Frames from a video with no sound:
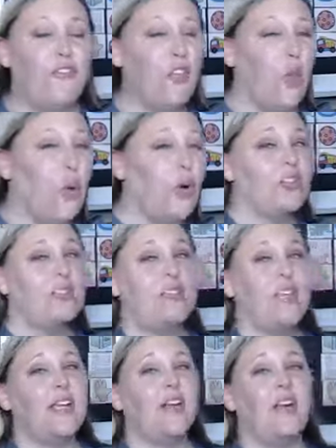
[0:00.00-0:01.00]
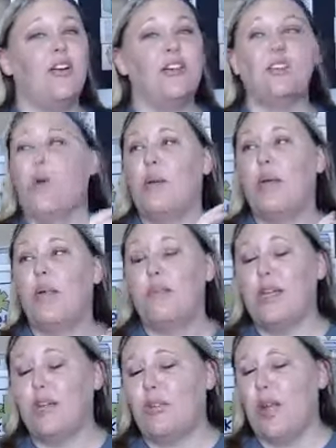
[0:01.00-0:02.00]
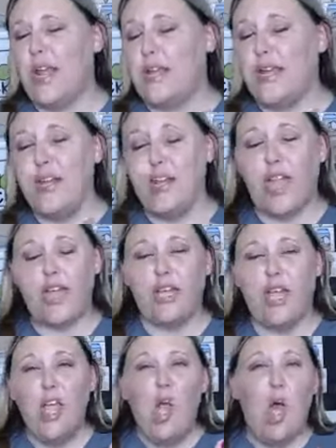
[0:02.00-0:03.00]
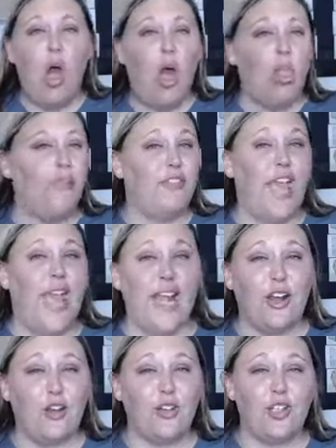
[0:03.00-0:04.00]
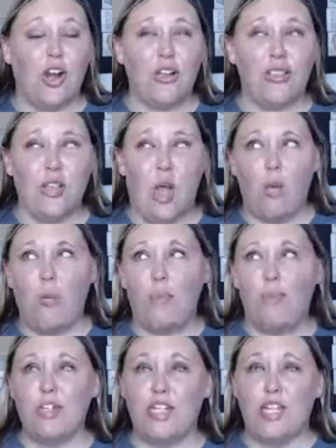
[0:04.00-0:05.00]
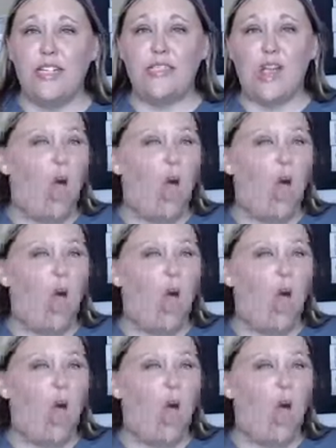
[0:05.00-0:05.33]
floor stickers, where I'm going to be creating like all of the anchor charts, all my machines,